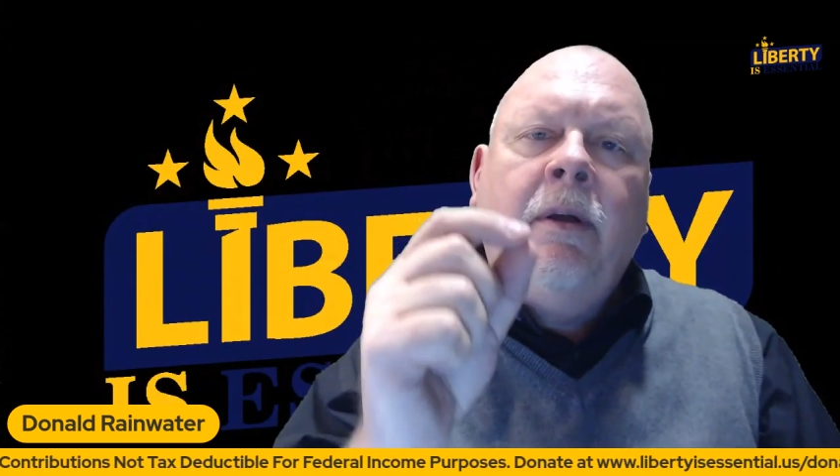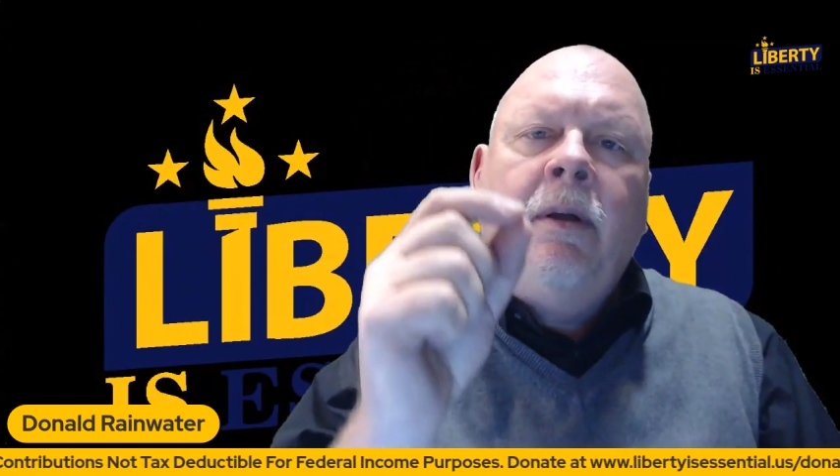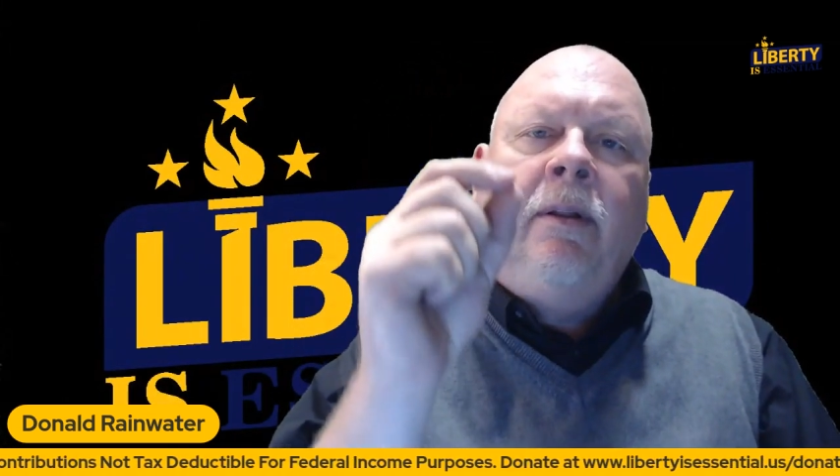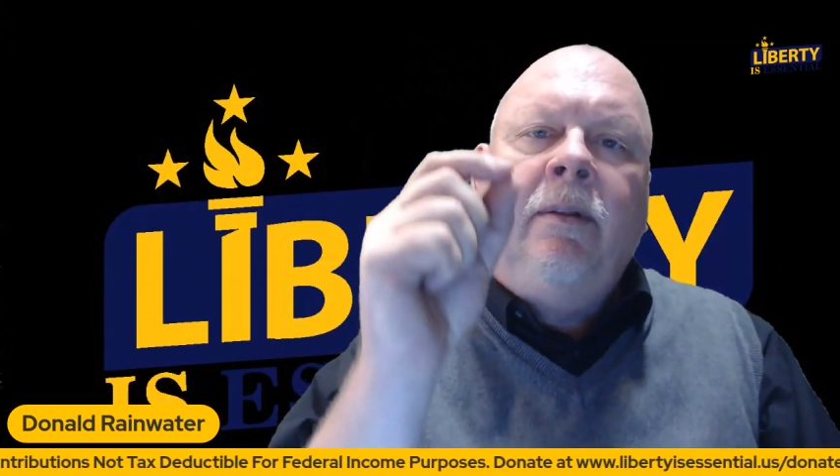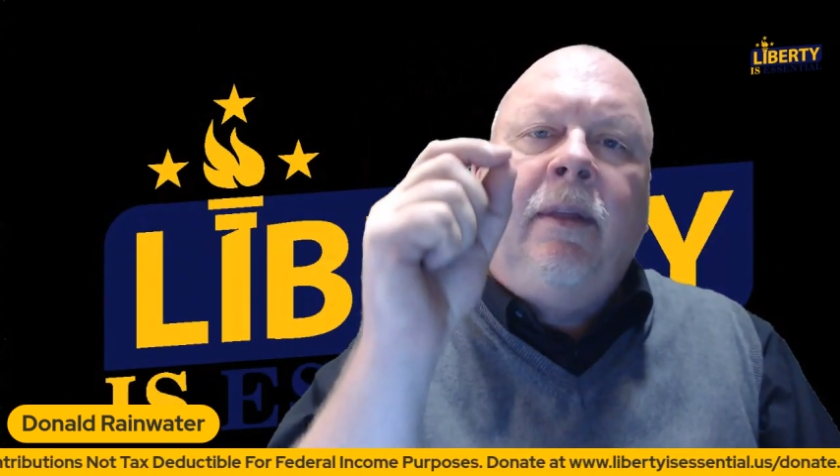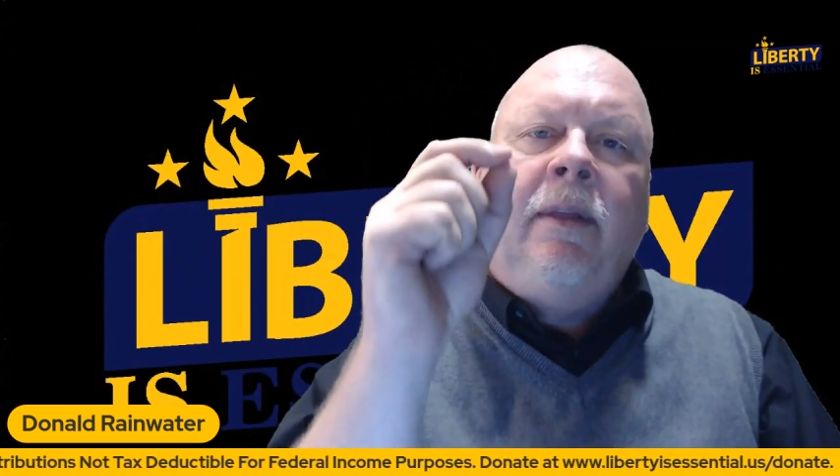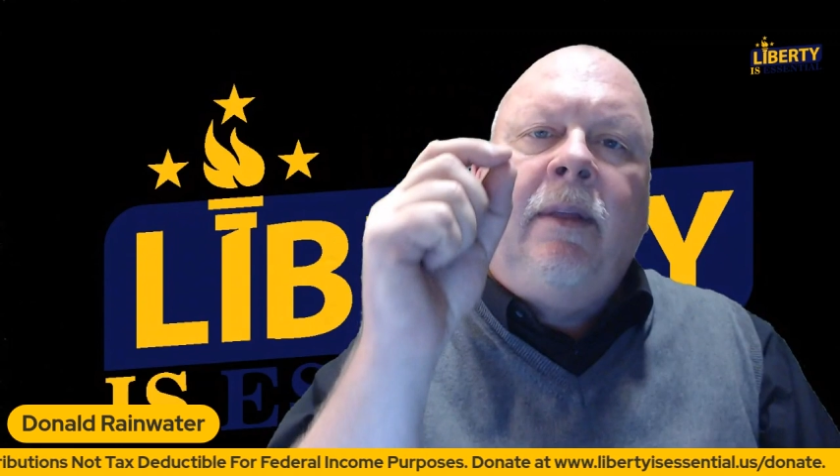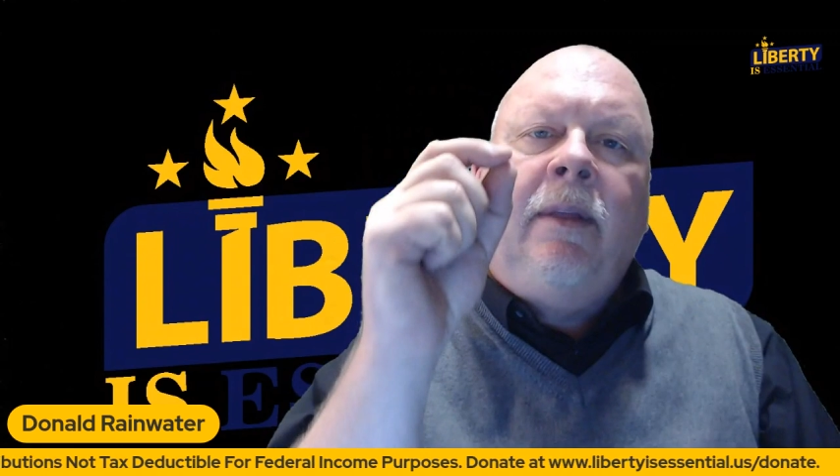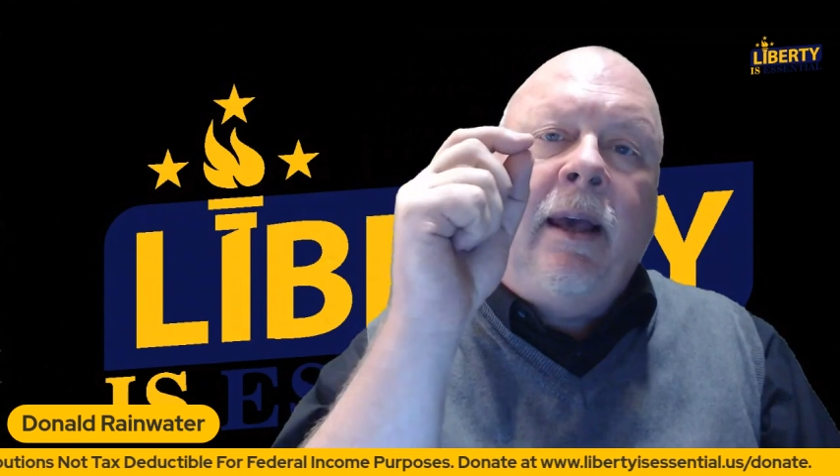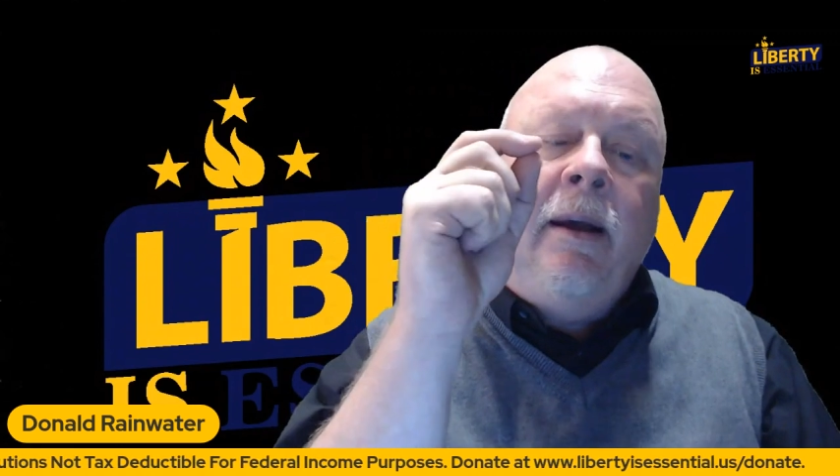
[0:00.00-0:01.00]
that
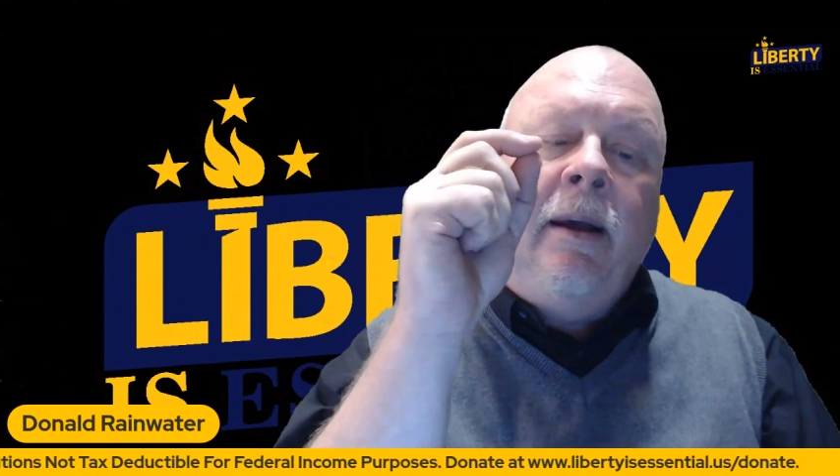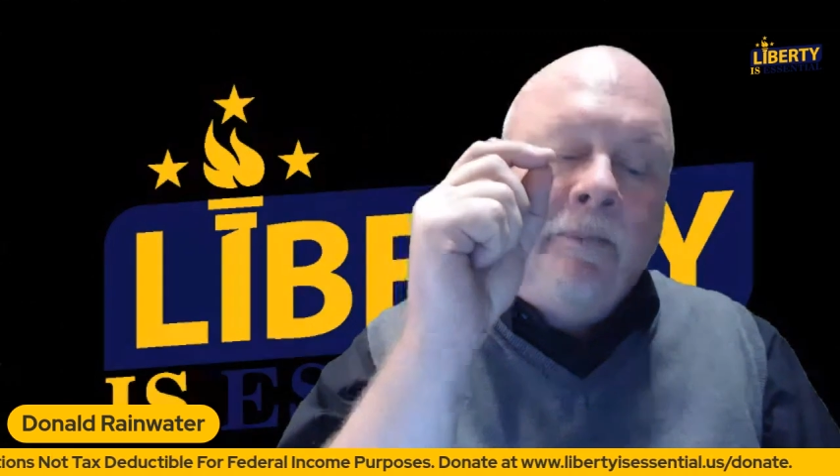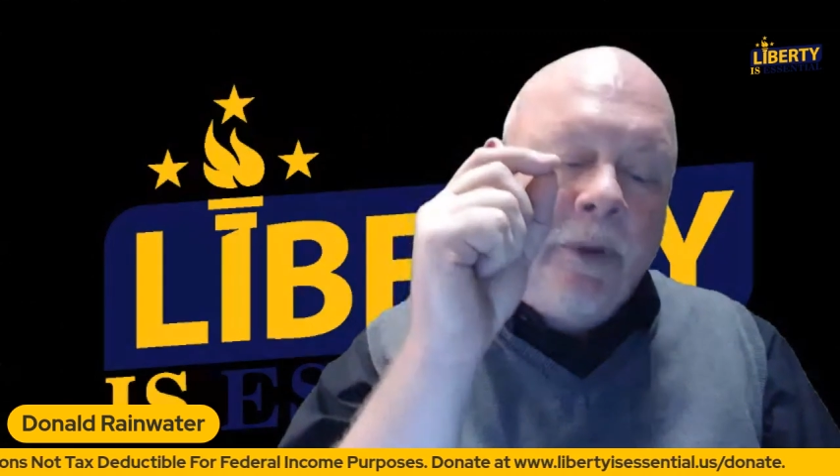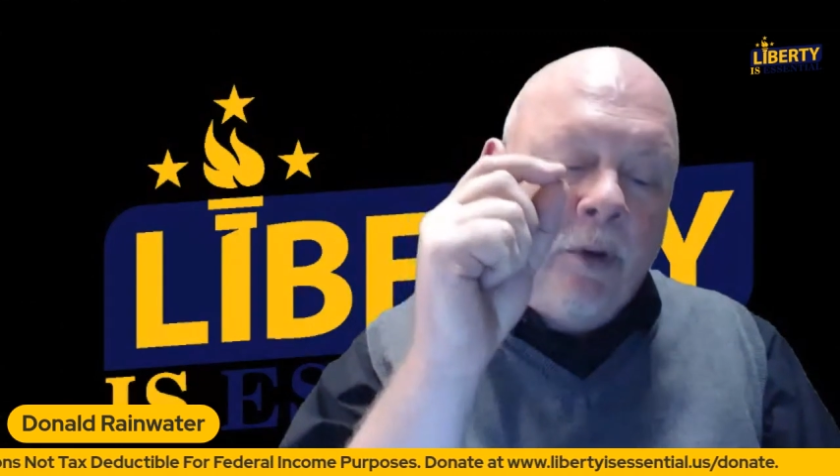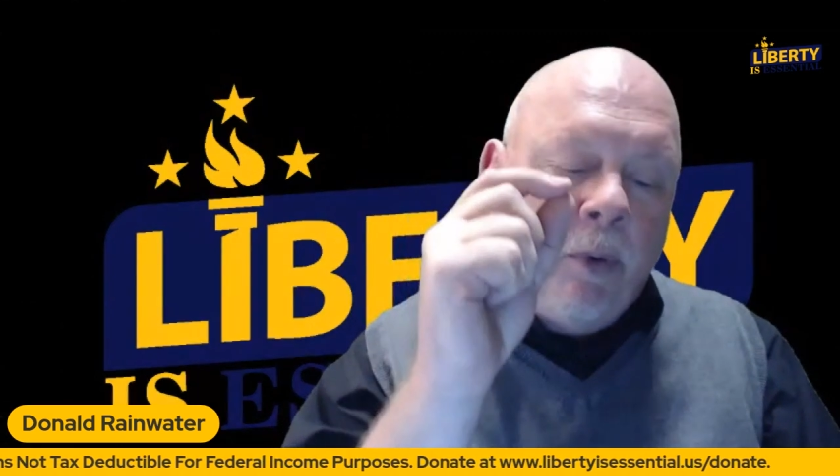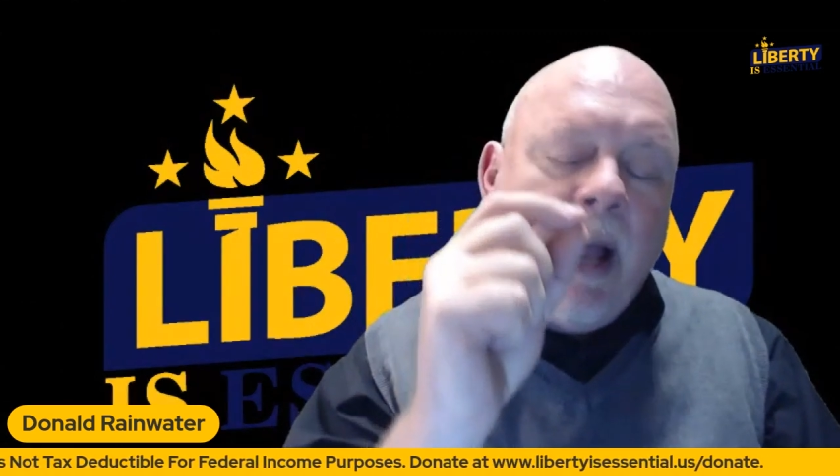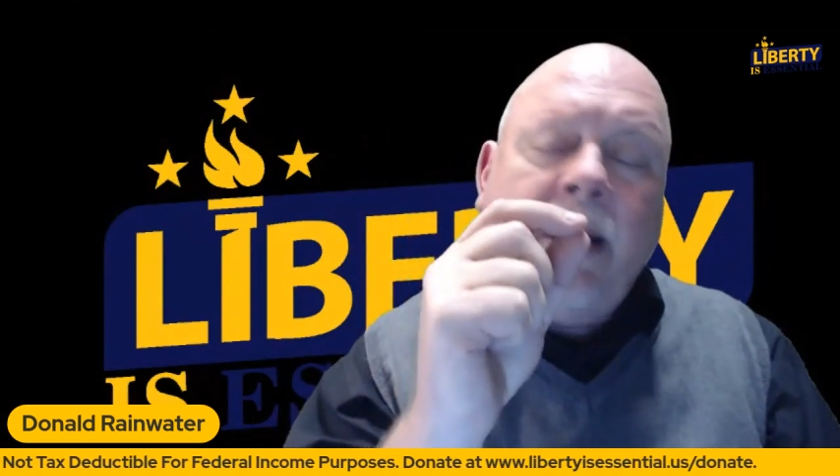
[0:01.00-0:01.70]
the right